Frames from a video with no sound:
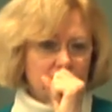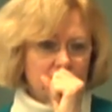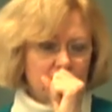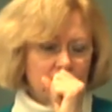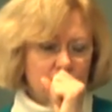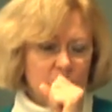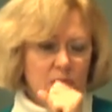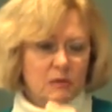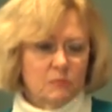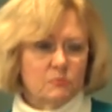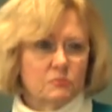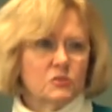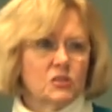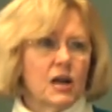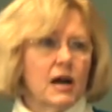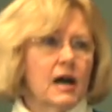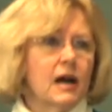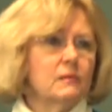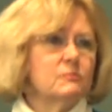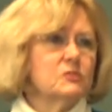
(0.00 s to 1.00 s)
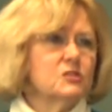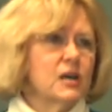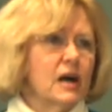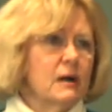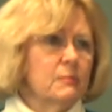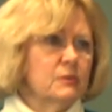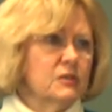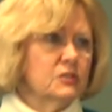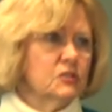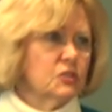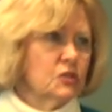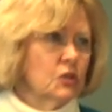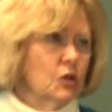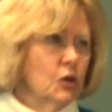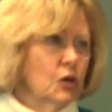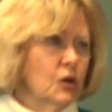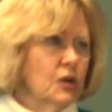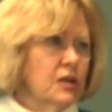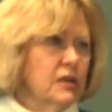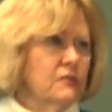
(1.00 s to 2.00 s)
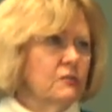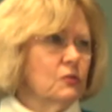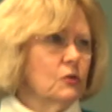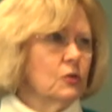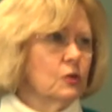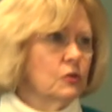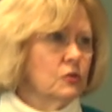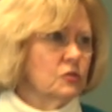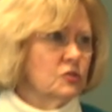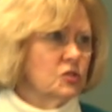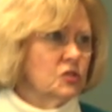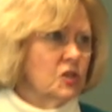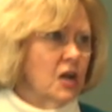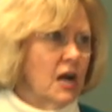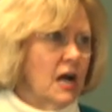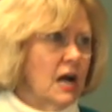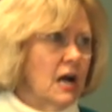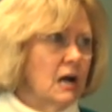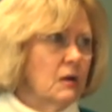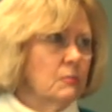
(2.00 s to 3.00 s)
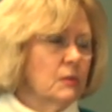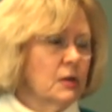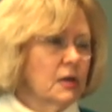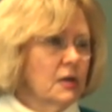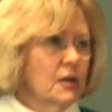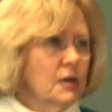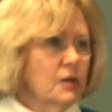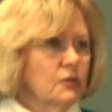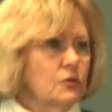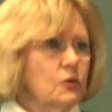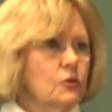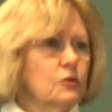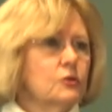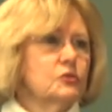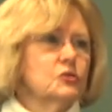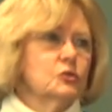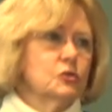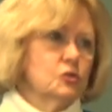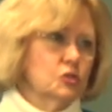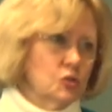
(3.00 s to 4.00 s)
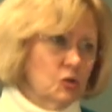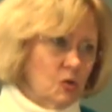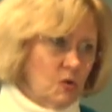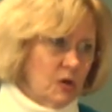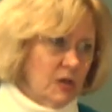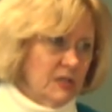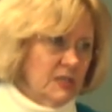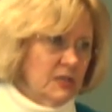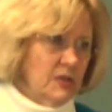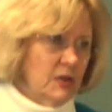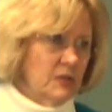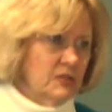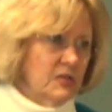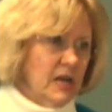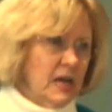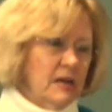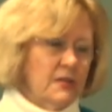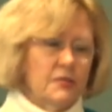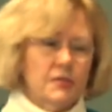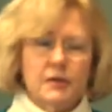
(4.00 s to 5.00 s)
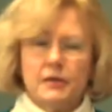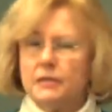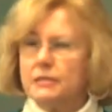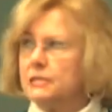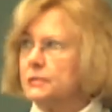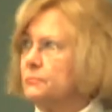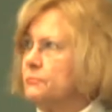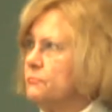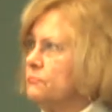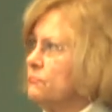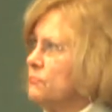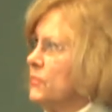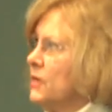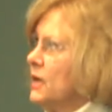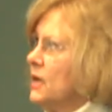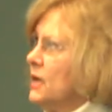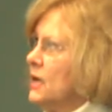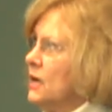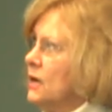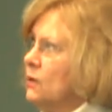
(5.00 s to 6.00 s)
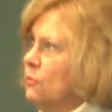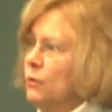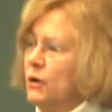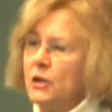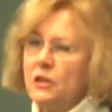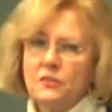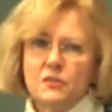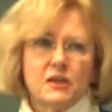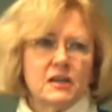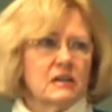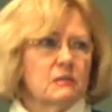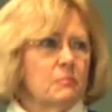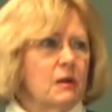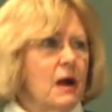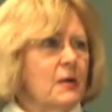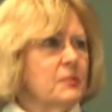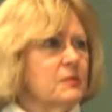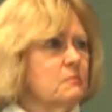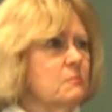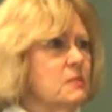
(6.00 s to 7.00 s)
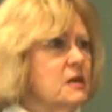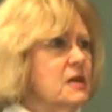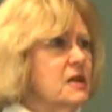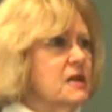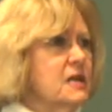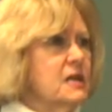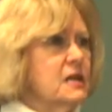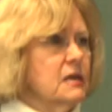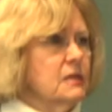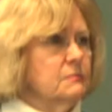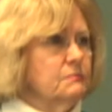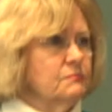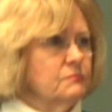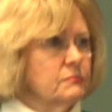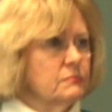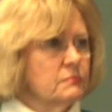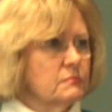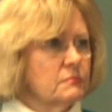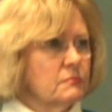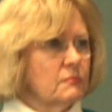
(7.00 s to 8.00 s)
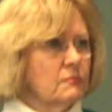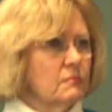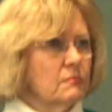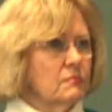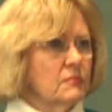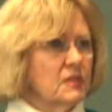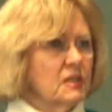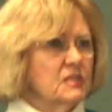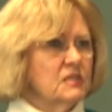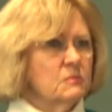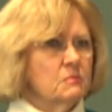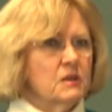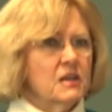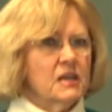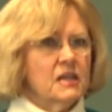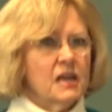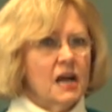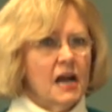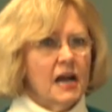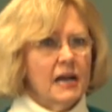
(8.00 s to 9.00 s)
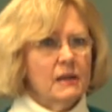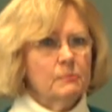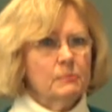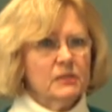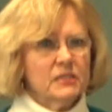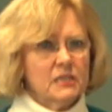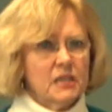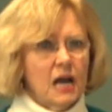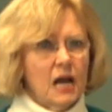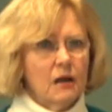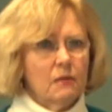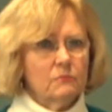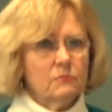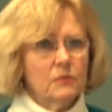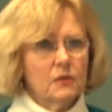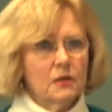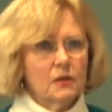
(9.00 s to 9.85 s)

excuse me, job, job insecurity. If you lose a job, you lose your insurance, those kind of things. What do you think about the media? Does the media hype us up?